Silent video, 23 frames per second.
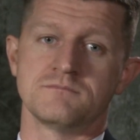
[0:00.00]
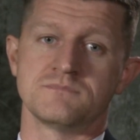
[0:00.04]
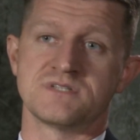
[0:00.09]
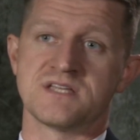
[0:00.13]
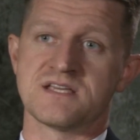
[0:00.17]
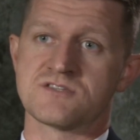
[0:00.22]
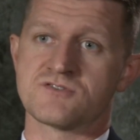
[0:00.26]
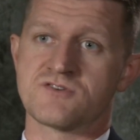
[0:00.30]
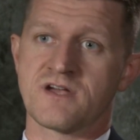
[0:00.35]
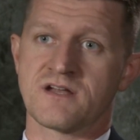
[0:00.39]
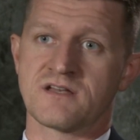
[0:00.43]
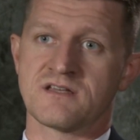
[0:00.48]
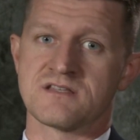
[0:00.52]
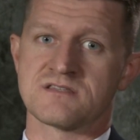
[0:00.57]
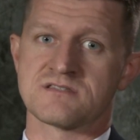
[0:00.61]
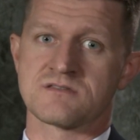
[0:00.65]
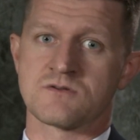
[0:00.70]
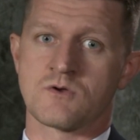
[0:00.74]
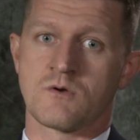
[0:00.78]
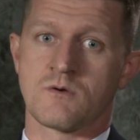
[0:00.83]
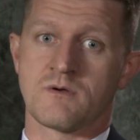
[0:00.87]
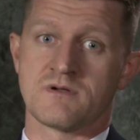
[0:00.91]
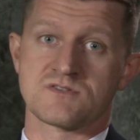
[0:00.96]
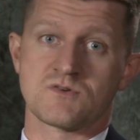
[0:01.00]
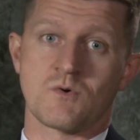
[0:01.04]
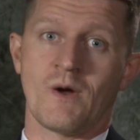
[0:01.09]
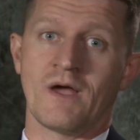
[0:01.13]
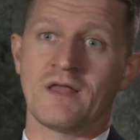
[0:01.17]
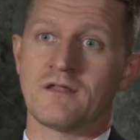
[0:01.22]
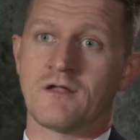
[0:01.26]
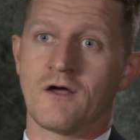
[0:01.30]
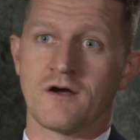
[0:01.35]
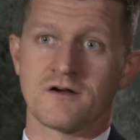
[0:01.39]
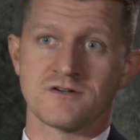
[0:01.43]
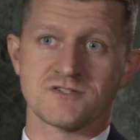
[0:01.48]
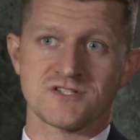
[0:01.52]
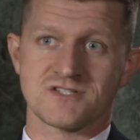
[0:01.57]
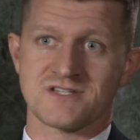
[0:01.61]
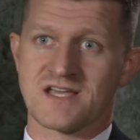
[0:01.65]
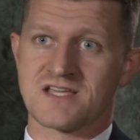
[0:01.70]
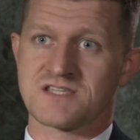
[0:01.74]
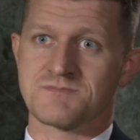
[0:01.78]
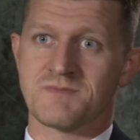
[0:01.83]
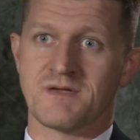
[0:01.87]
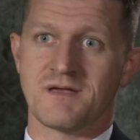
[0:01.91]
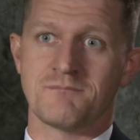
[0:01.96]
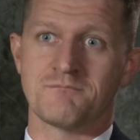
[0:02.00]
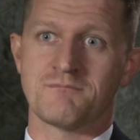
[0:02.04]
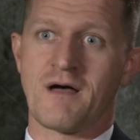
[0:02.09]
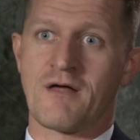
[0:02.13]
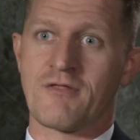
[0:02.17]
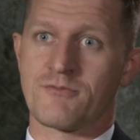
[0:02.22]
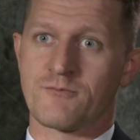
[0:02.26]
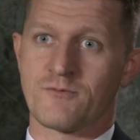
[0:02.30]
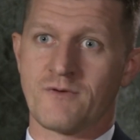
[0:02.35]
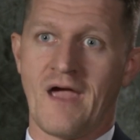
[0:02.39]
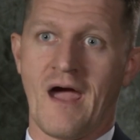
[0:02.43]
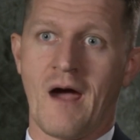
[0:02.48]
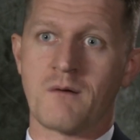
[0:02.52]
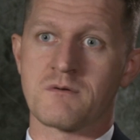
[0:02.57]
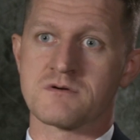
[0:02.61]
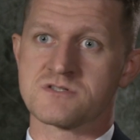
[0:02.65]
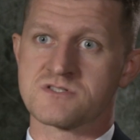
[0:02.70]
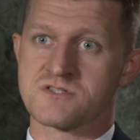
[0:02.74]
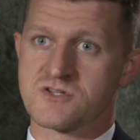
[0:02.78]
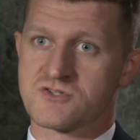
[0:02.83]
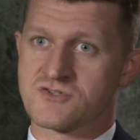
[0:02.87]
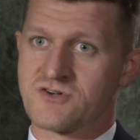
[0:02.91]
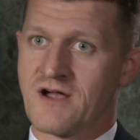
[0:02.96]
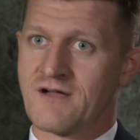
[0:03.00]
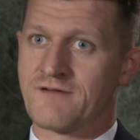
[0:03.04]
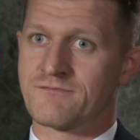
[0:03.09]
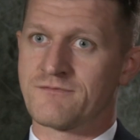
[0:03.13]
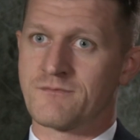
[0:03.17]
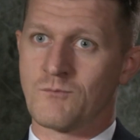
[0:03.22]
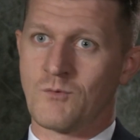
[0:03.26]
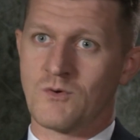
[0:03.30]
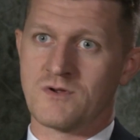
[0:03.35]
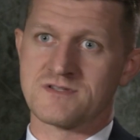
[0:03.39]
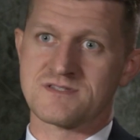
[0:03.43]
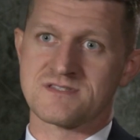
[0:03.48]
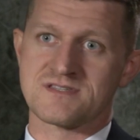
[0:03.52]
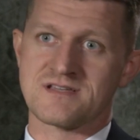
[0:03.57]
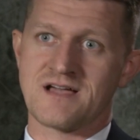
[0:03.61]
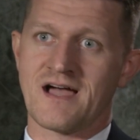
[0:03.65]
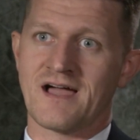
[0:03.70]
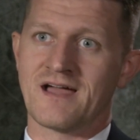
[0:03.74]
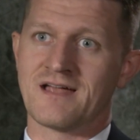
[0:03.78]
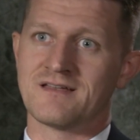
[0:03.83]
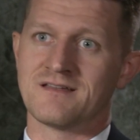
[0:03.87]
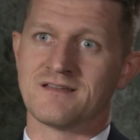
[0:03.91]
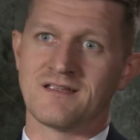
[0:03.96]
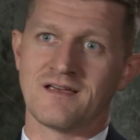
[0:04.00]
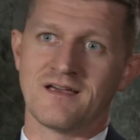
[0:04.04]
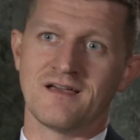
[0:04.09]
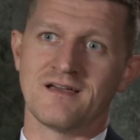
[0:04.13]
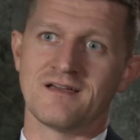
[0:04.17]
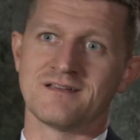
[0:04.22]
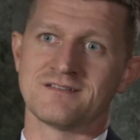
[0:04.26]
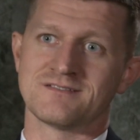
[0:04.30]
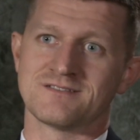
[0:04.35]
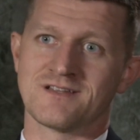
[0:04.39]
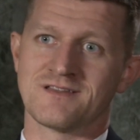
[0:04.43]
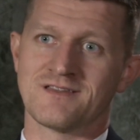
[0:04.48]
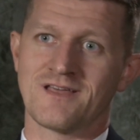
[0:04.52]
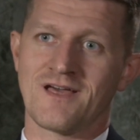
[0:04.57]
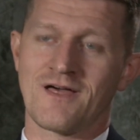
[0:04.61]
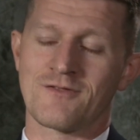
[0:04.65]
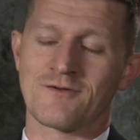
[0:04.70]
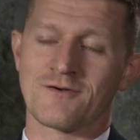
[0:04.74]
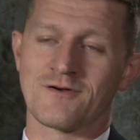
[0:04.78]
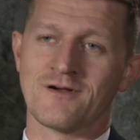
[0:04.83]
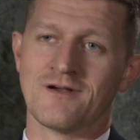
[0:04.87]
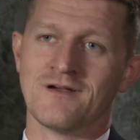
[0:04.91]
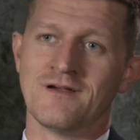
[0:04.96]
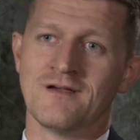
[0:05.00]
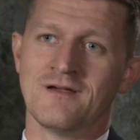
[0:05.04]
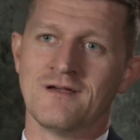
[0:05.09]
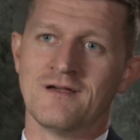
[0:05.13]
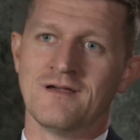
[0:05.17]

district. It's quite large. It takes me about 3 hours to drive from one side to the other.